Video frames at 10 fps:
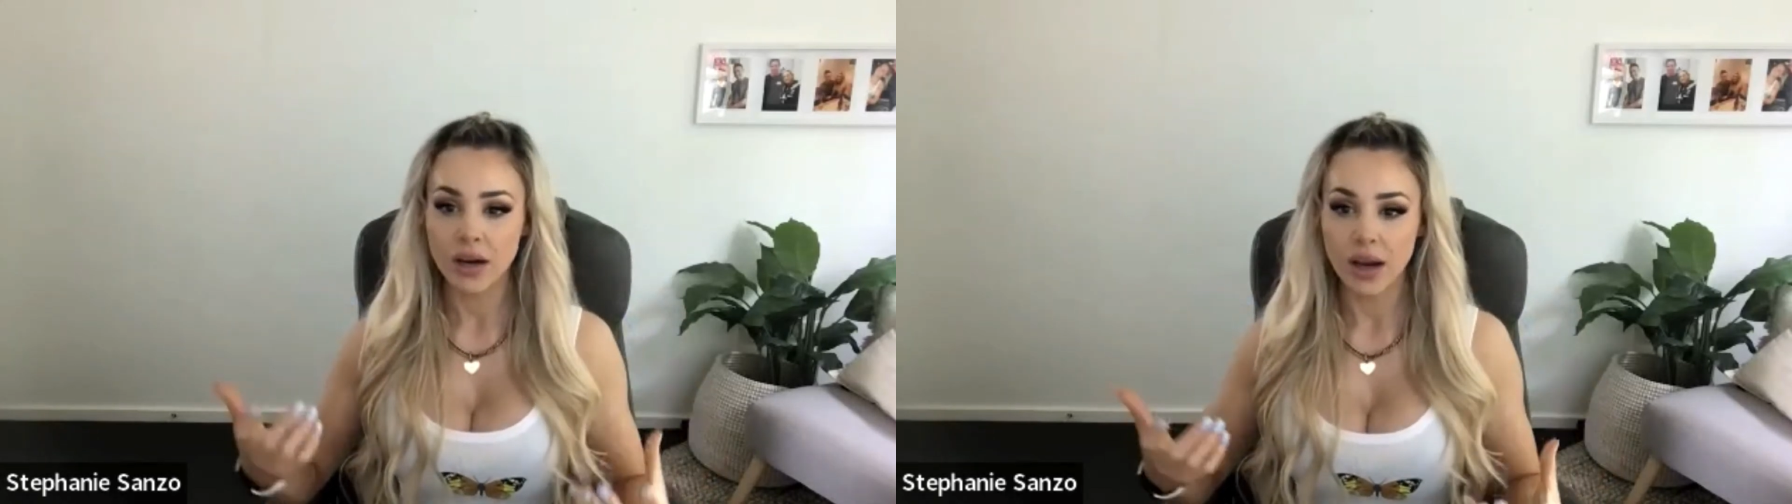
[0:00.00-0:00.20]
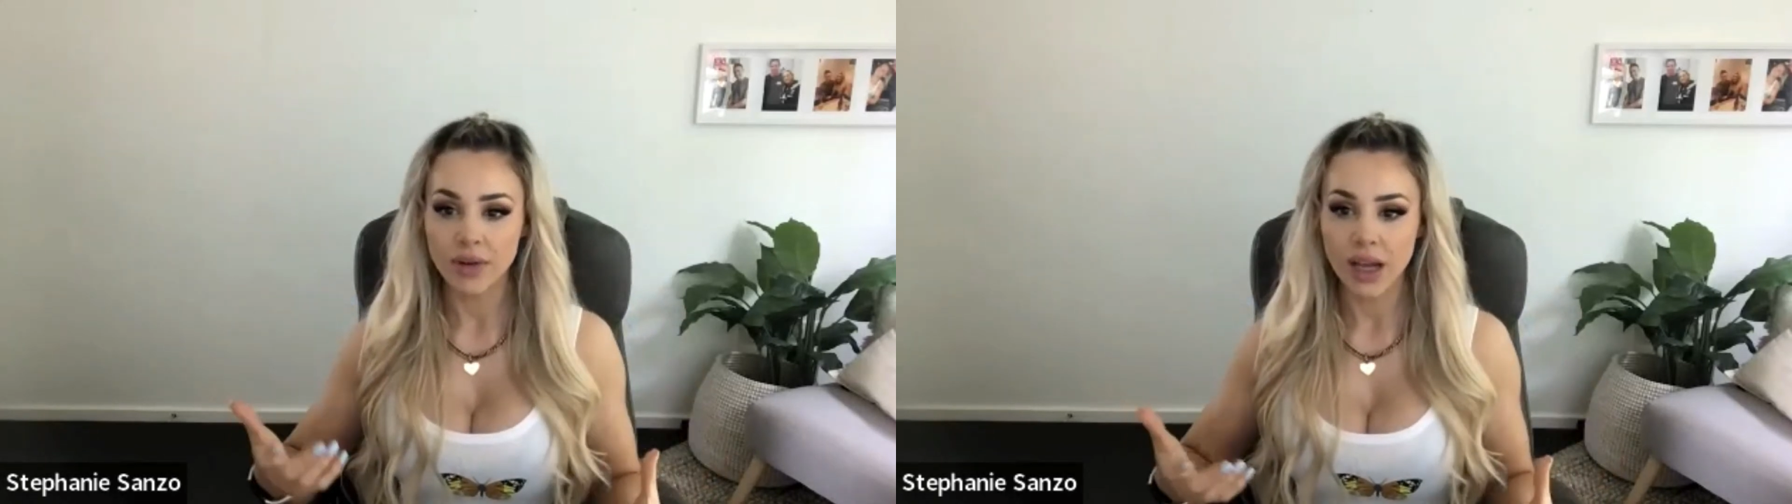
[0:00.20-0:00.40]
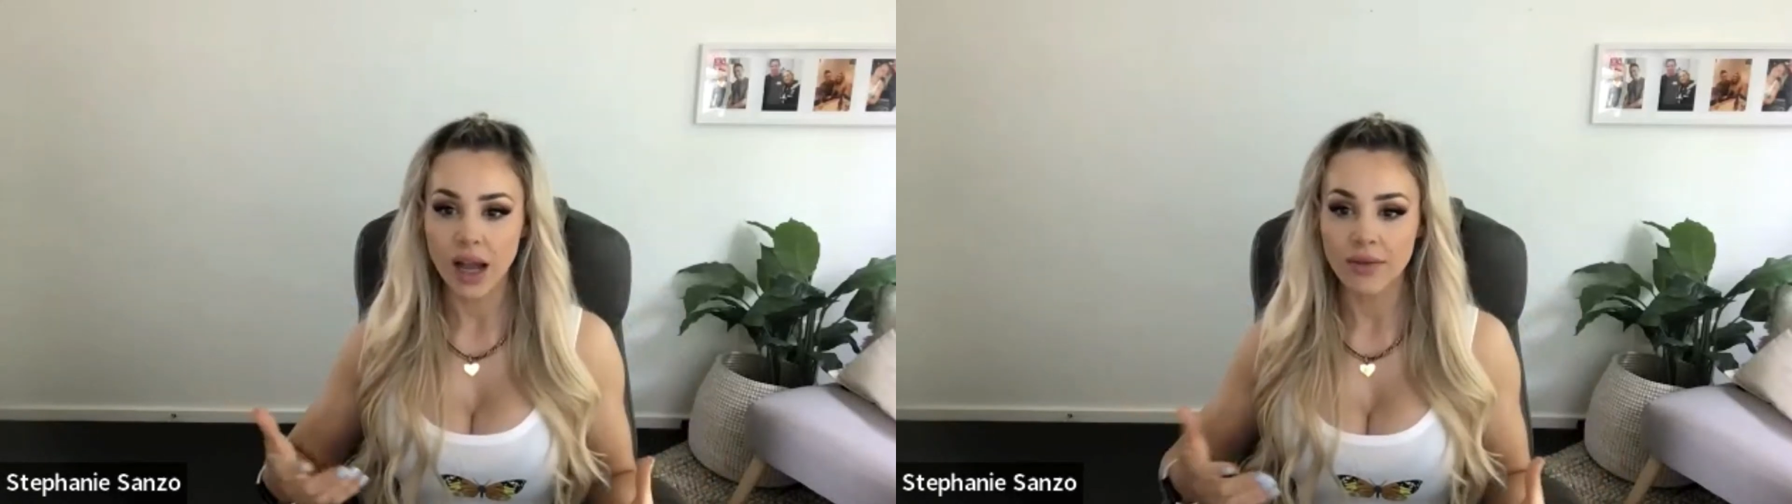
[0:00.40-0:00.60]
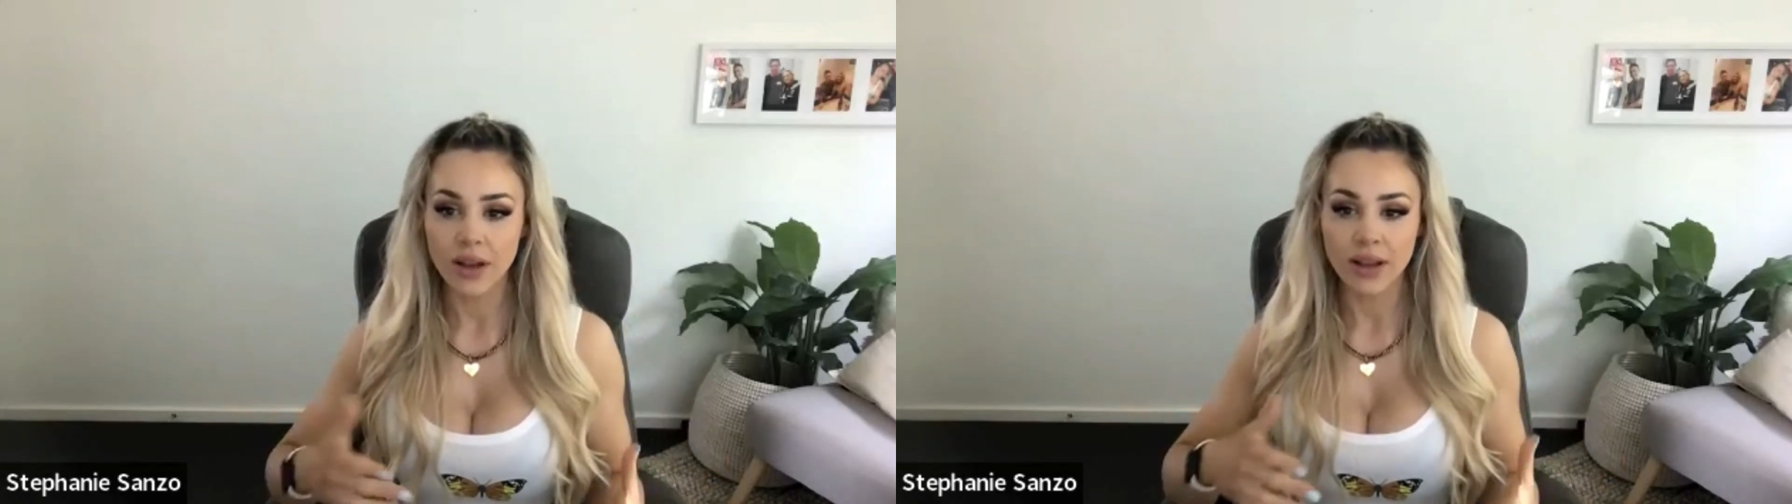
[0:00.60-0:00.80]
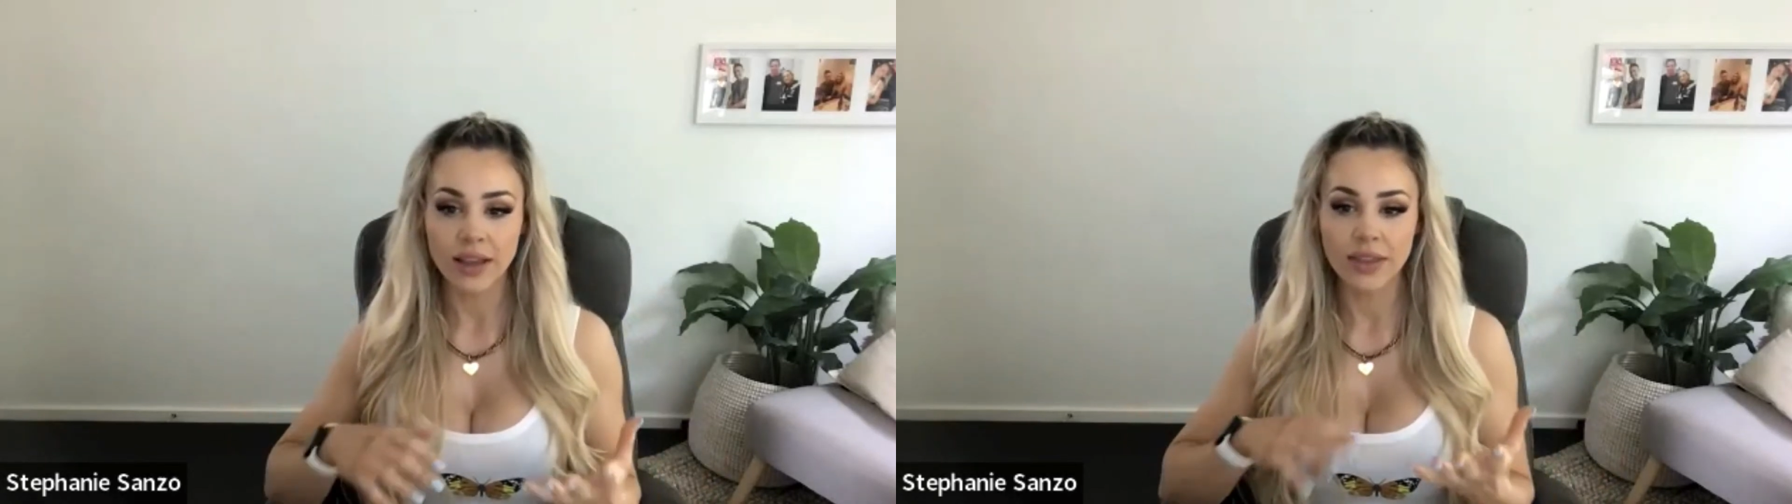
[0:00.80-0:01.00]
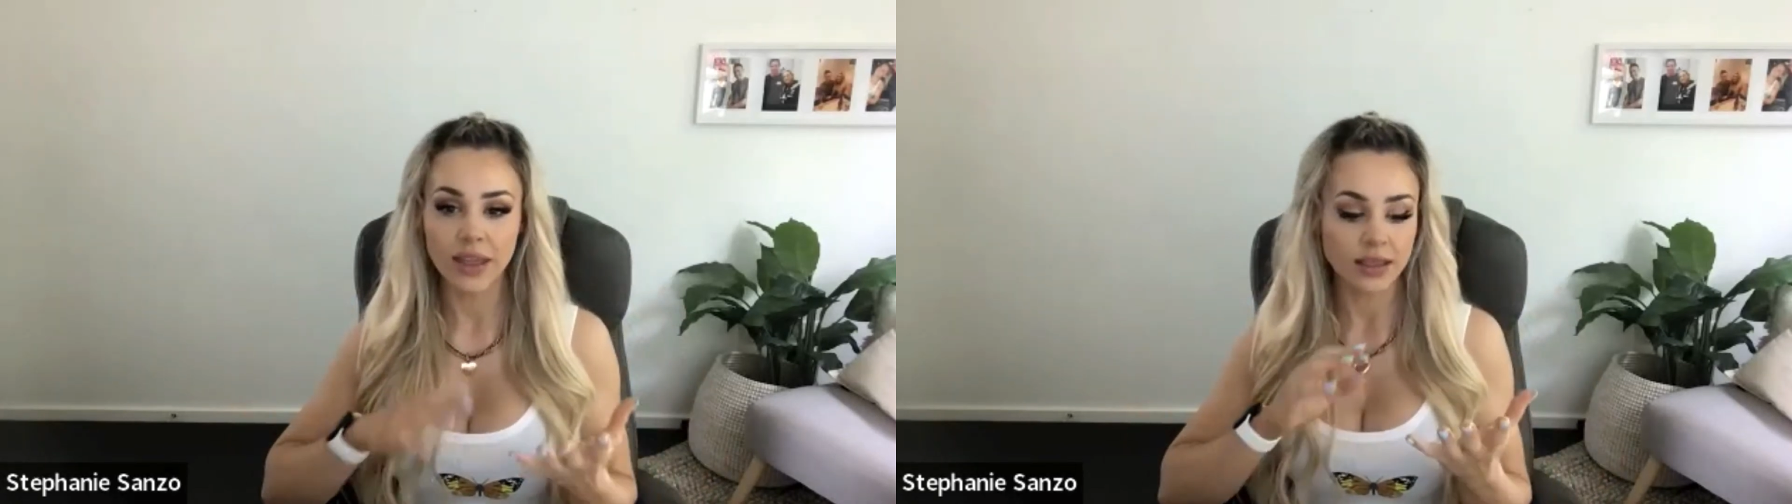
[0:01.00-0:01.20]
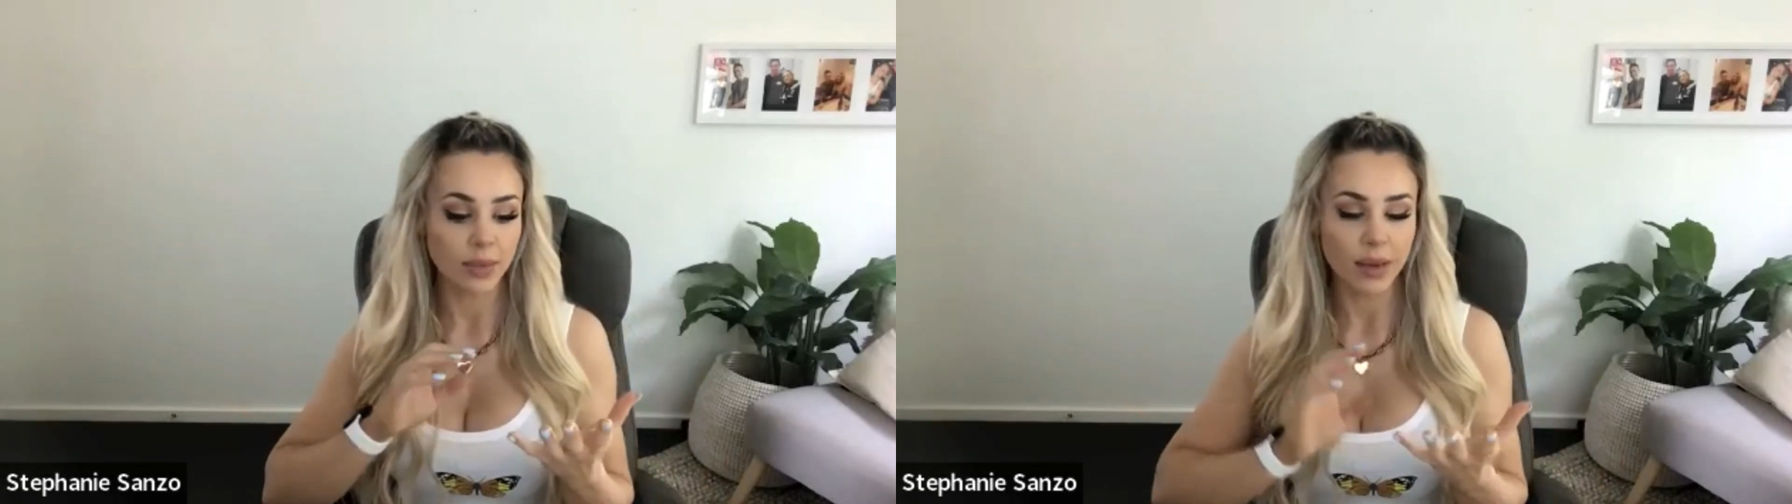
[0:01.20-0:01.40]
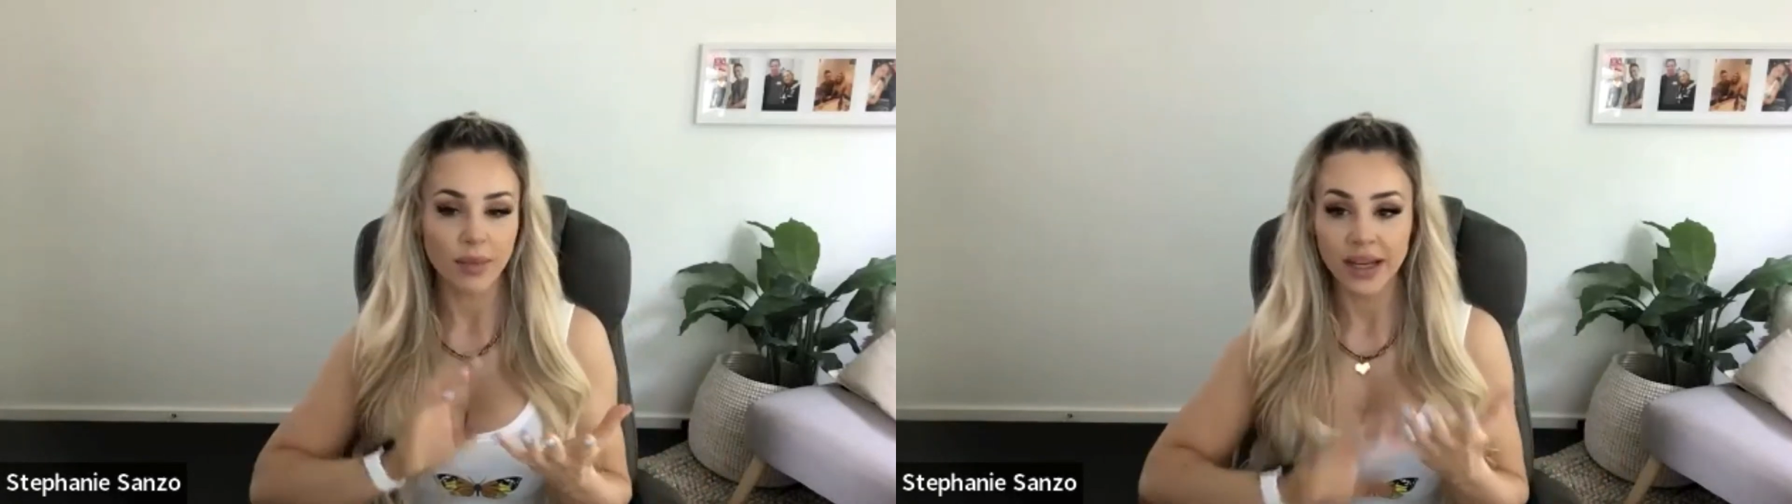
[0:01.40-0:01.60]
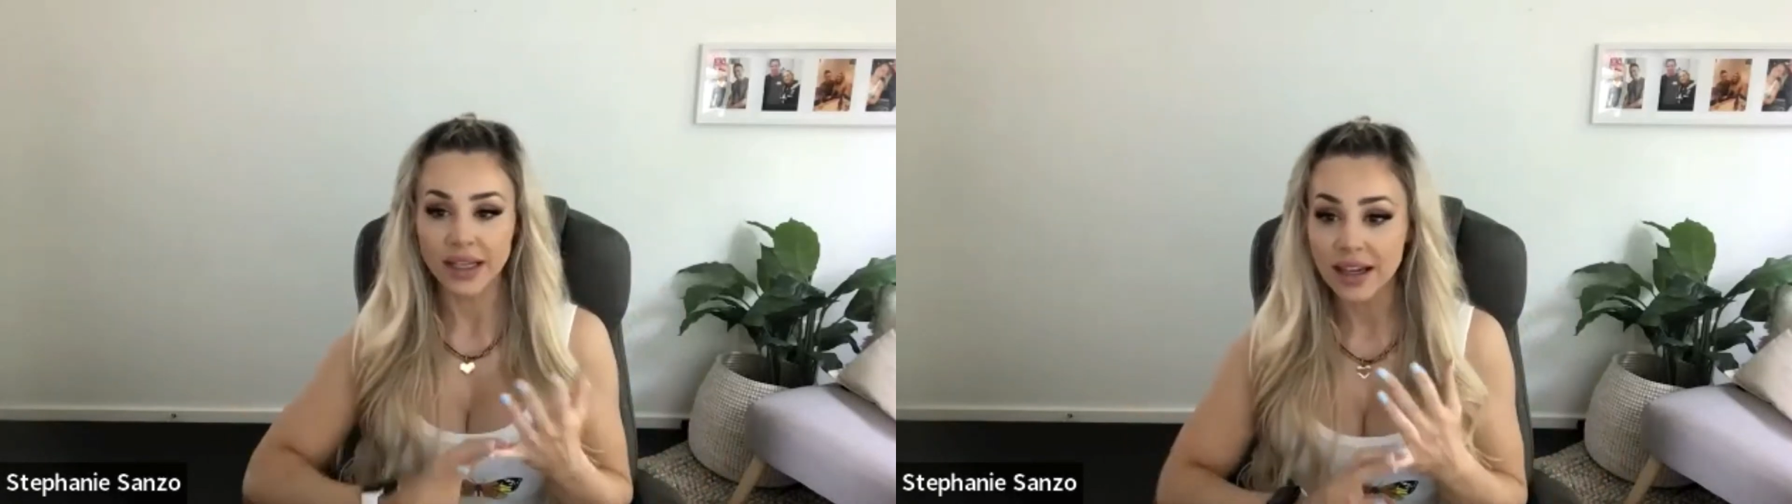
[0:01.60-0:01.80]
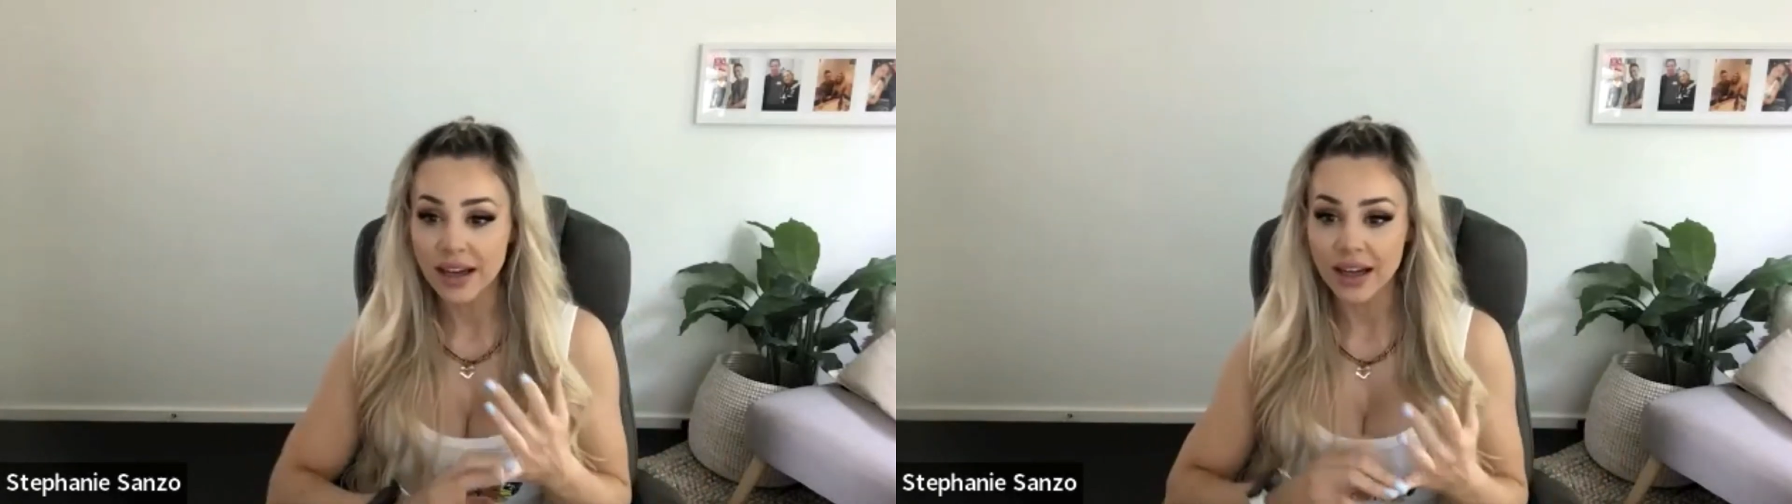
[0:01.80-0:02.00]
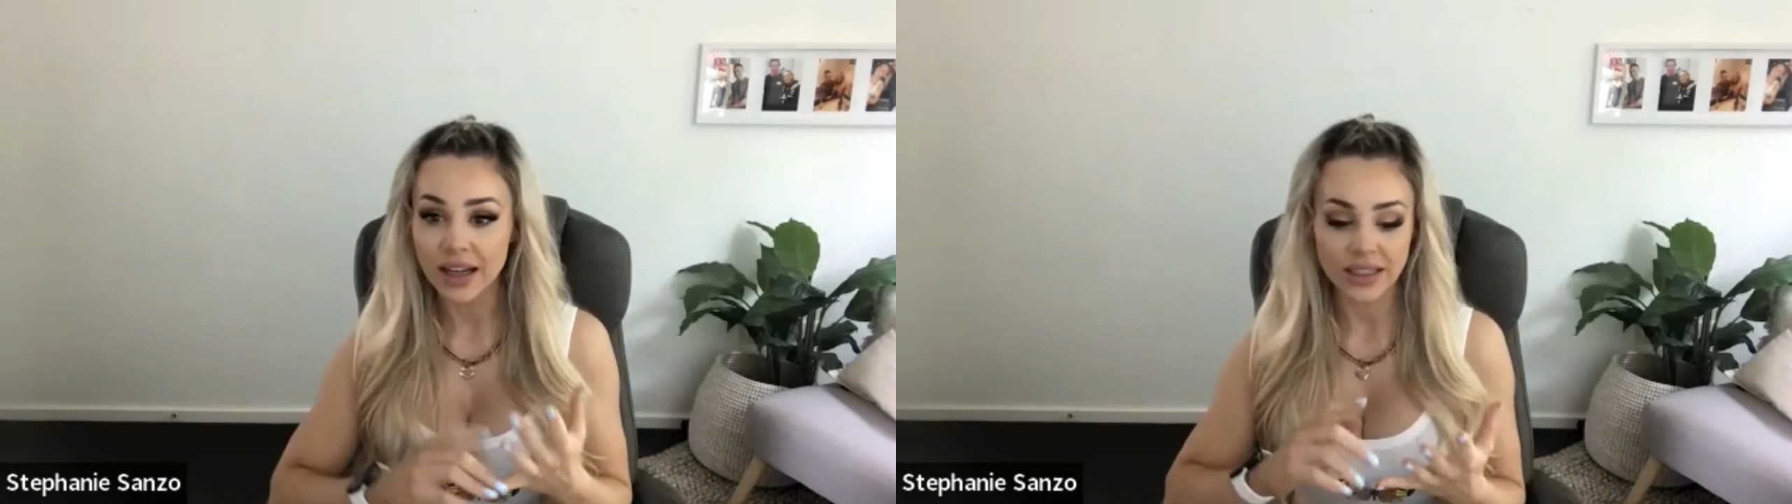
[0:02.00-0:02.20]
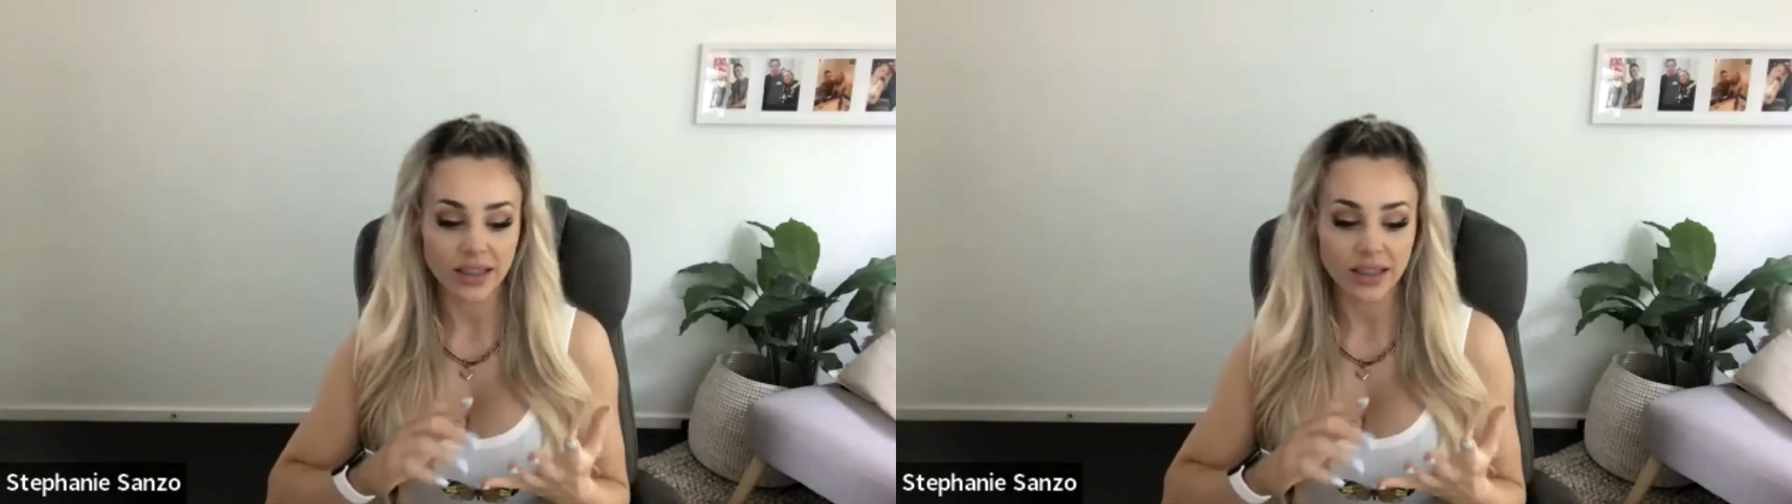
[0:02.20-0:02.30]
recover, like things about my gut,